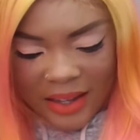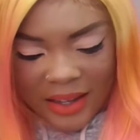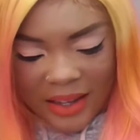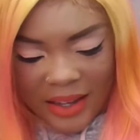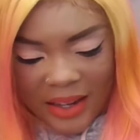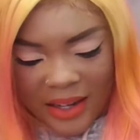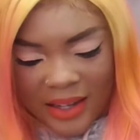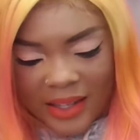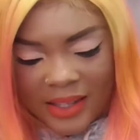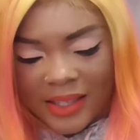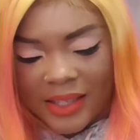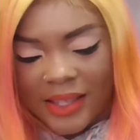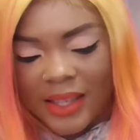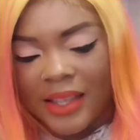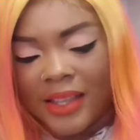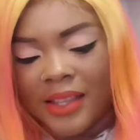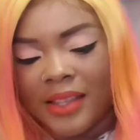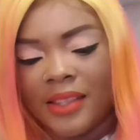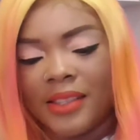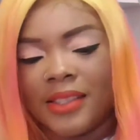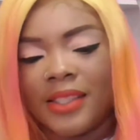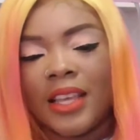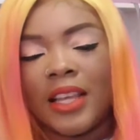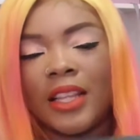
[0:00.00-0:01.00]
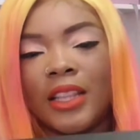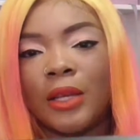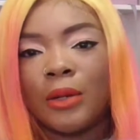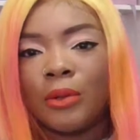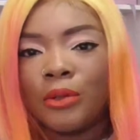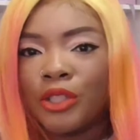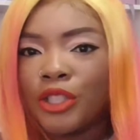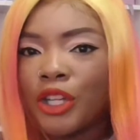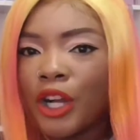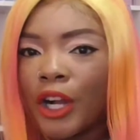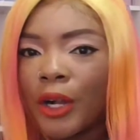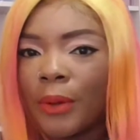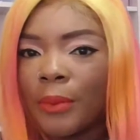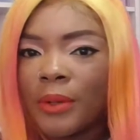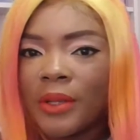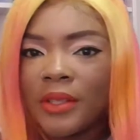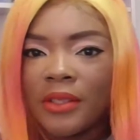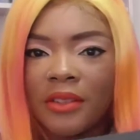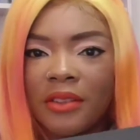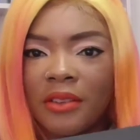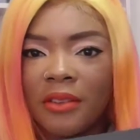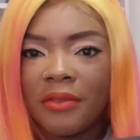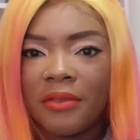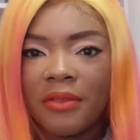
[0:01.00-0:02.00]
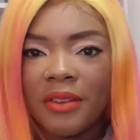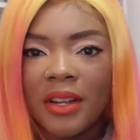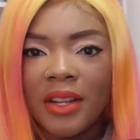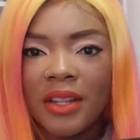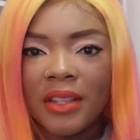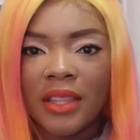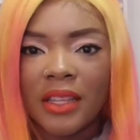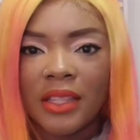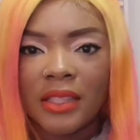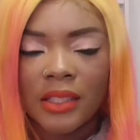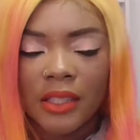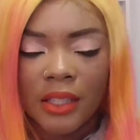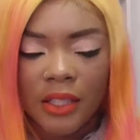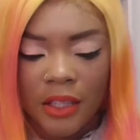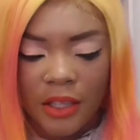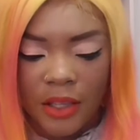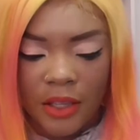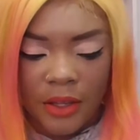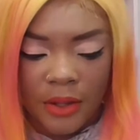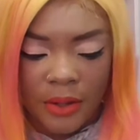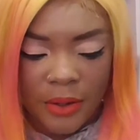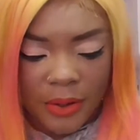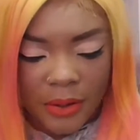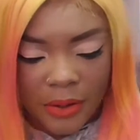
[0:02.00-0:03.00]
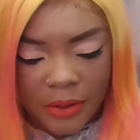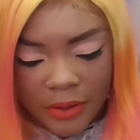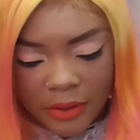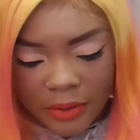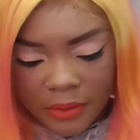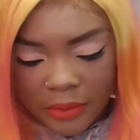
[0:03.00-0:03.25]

And it says, "Hello Charmers" on the front. That's cute.